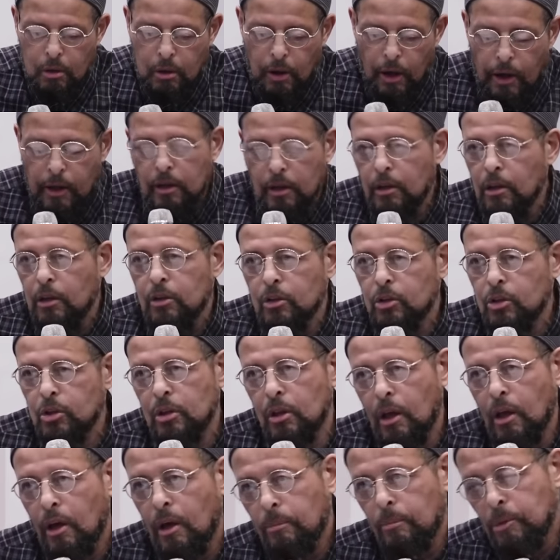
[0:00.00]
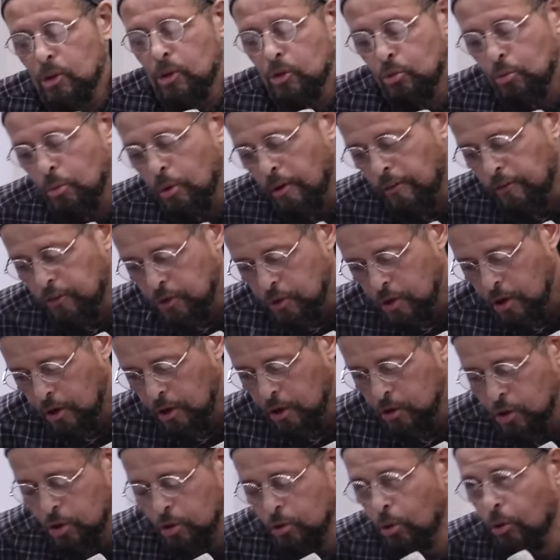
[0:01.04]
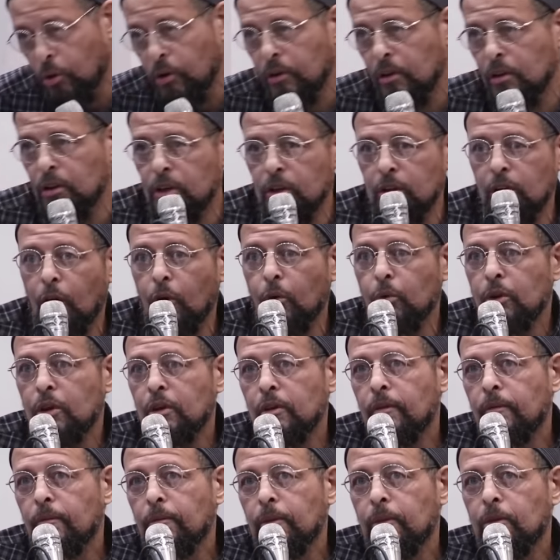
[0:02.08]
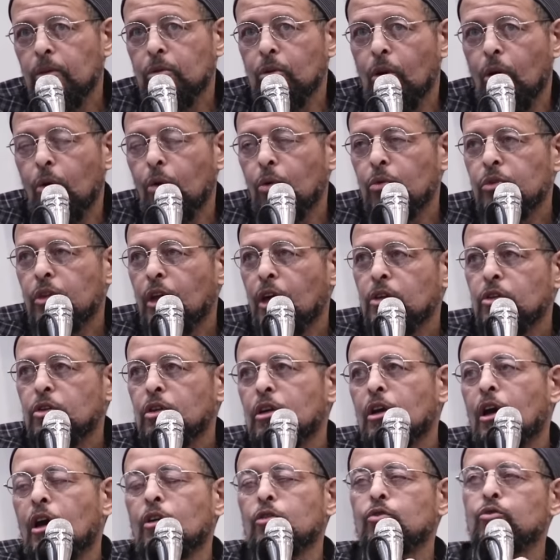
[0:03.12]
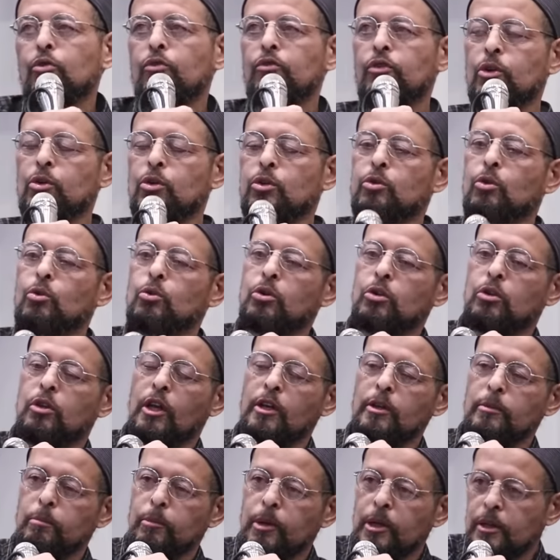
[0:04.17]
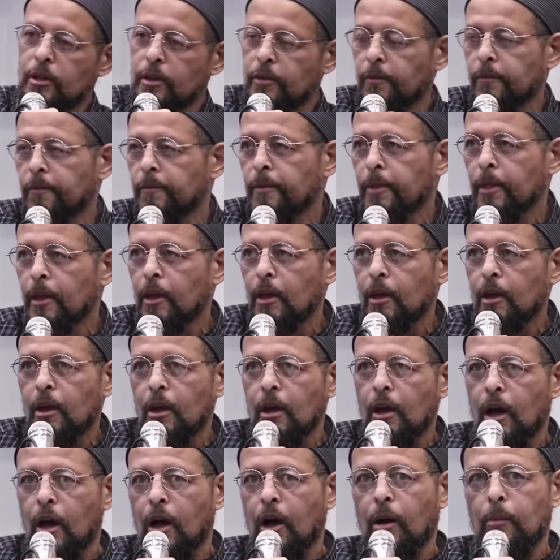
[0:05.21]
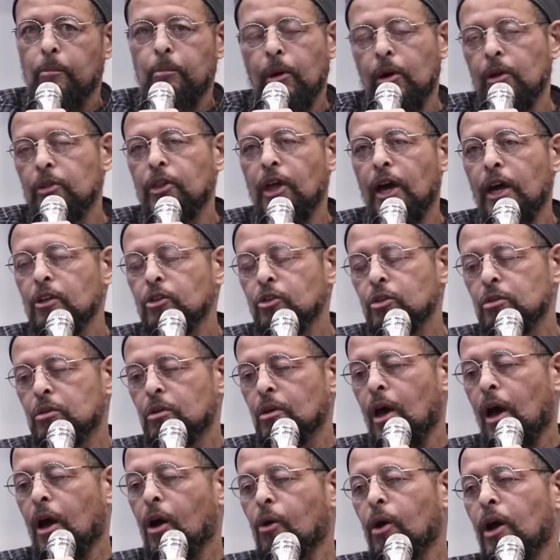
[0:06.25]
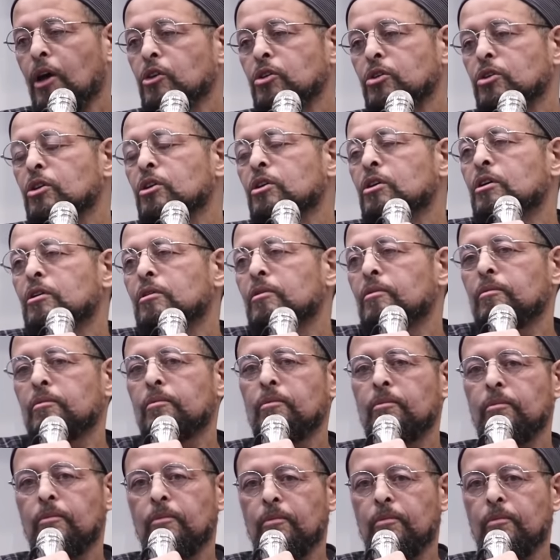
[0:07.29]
like Islam as we have historically known it. So that's a controversial statement, but that's how I see it.